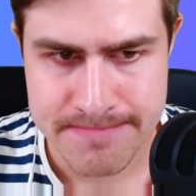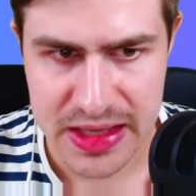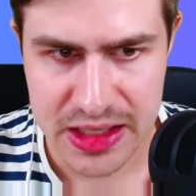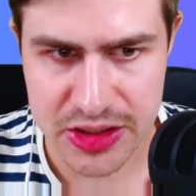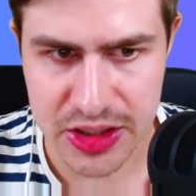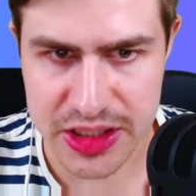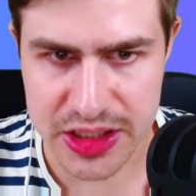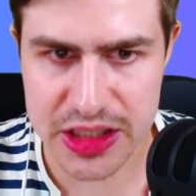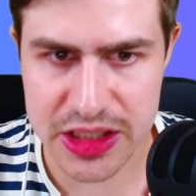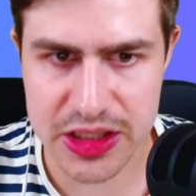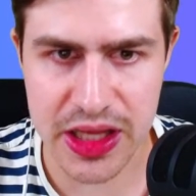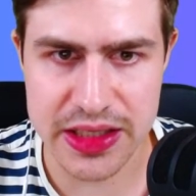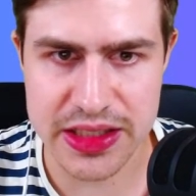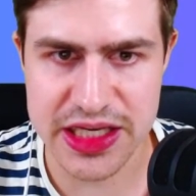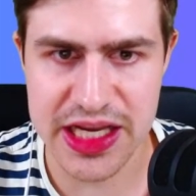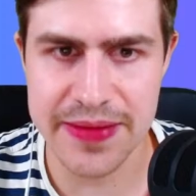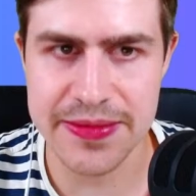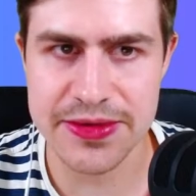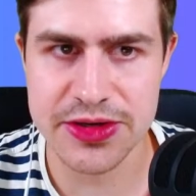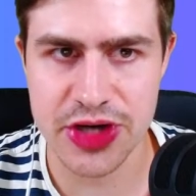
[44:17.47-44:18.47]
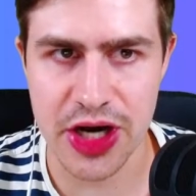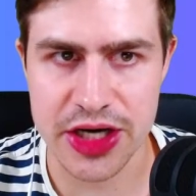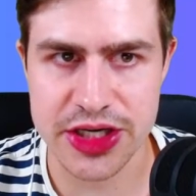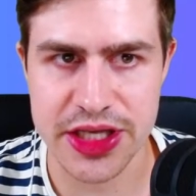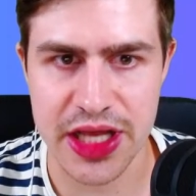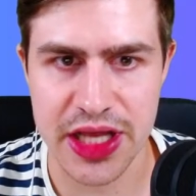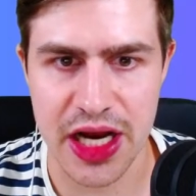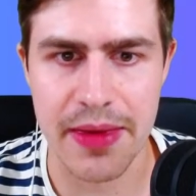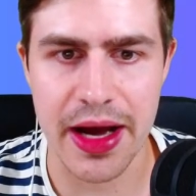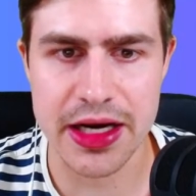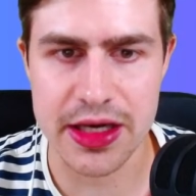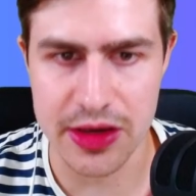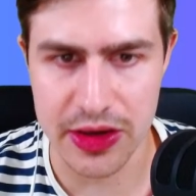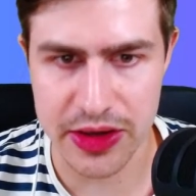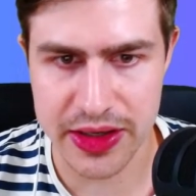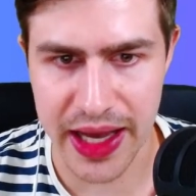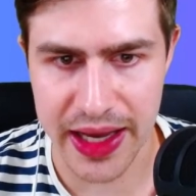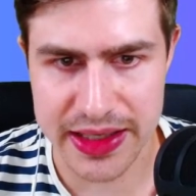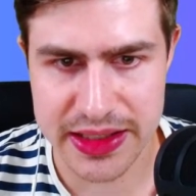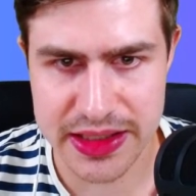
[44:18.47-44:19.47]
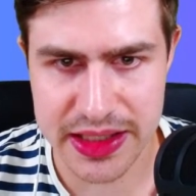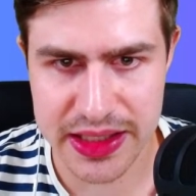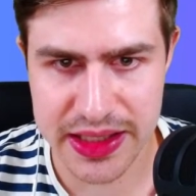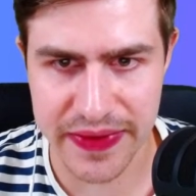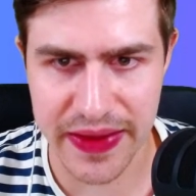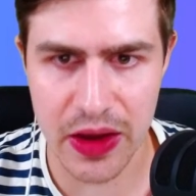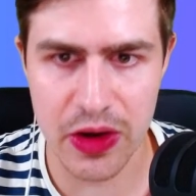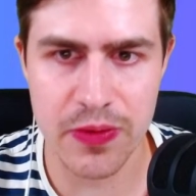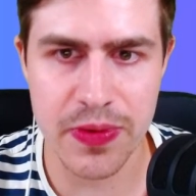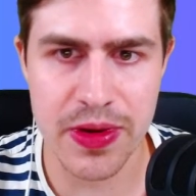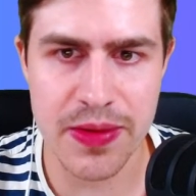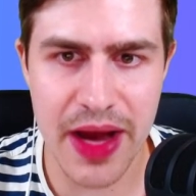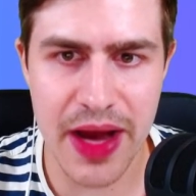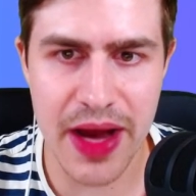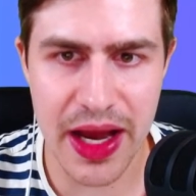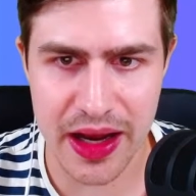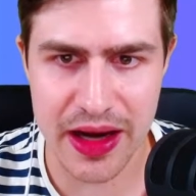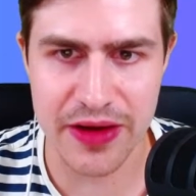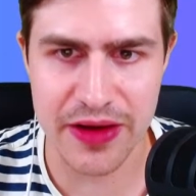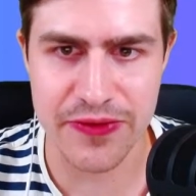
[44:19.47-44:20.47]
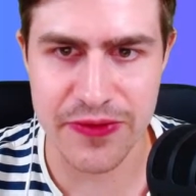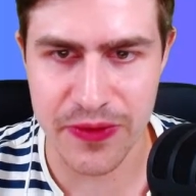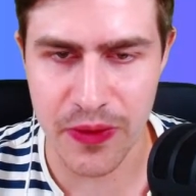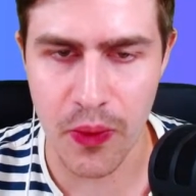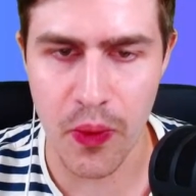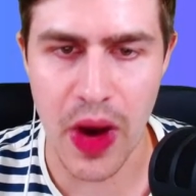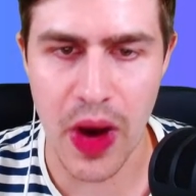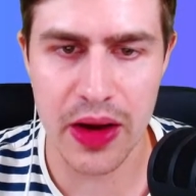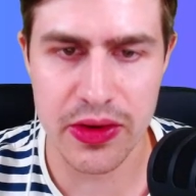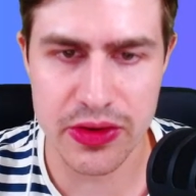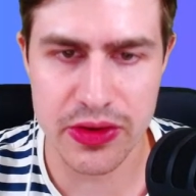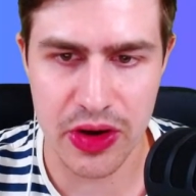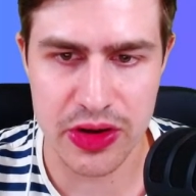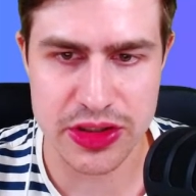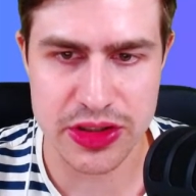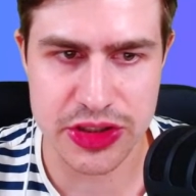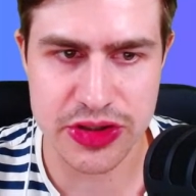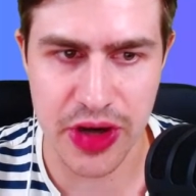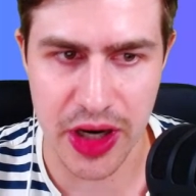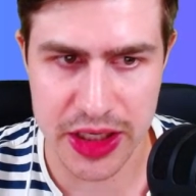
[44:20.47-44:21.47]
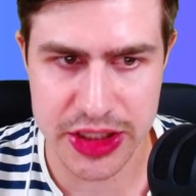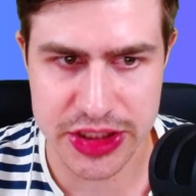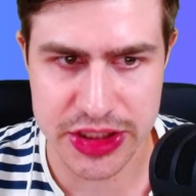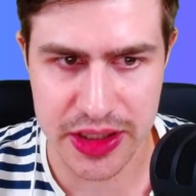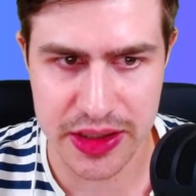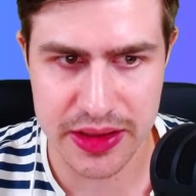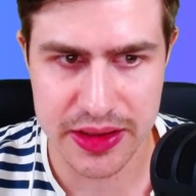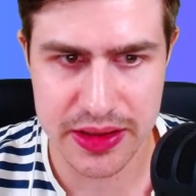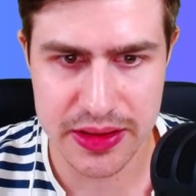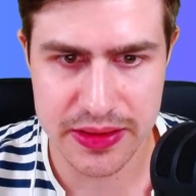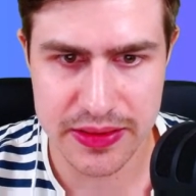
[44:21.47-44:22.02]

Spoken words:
So this is the team structure that I might look at. And that would be my kind of wildcard structure.